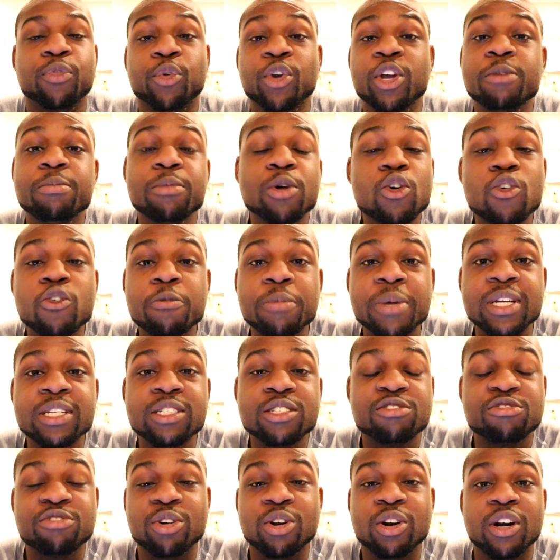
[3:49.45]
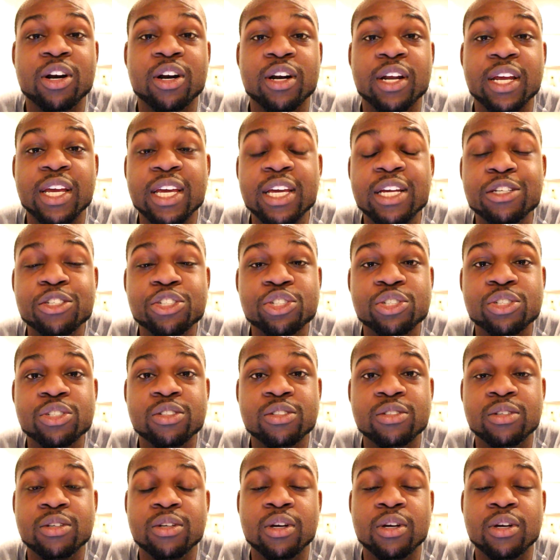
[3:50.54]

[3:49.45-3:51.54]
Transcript: three movements for each,